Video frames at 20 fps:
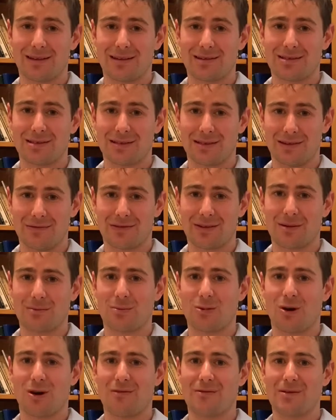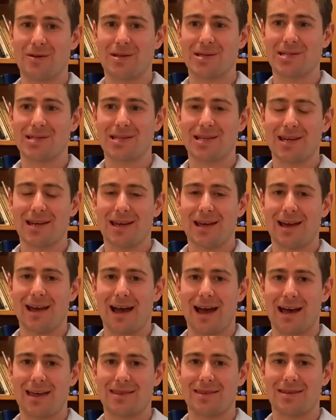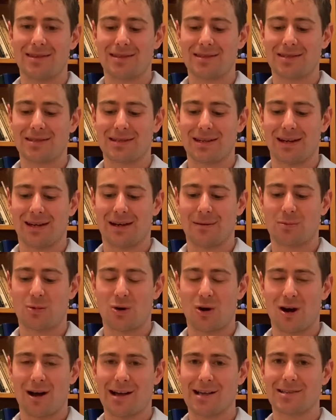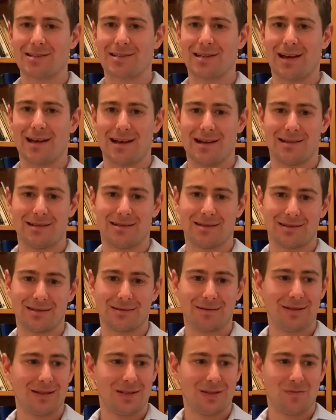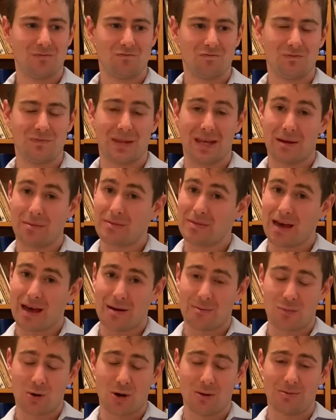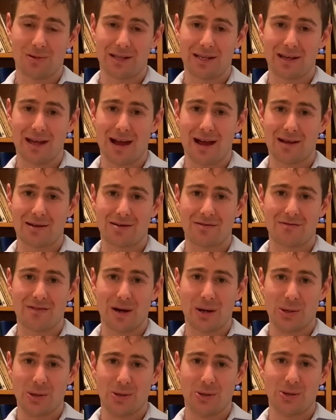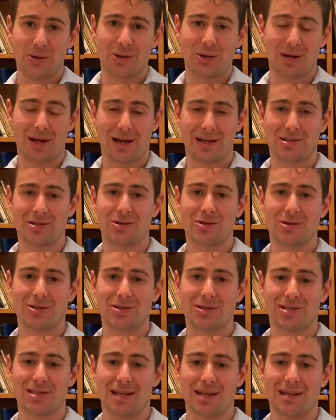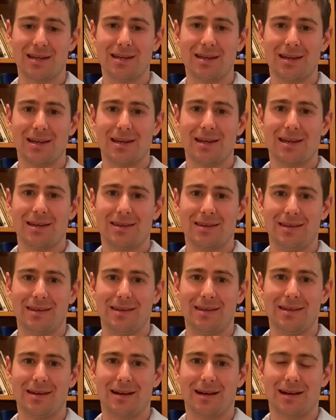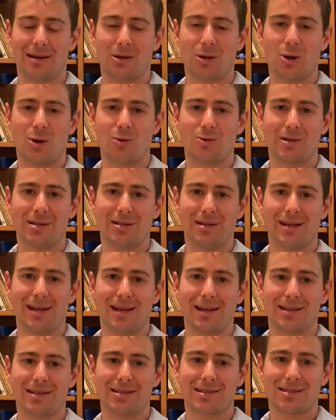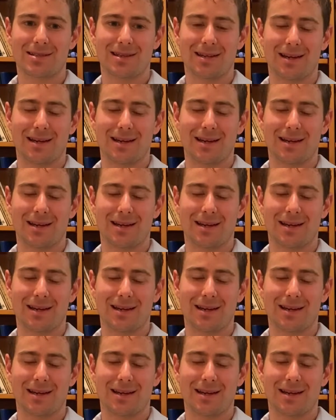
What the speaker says: significant profits at this price, and they are probably undervalued. As you can see, the gold index,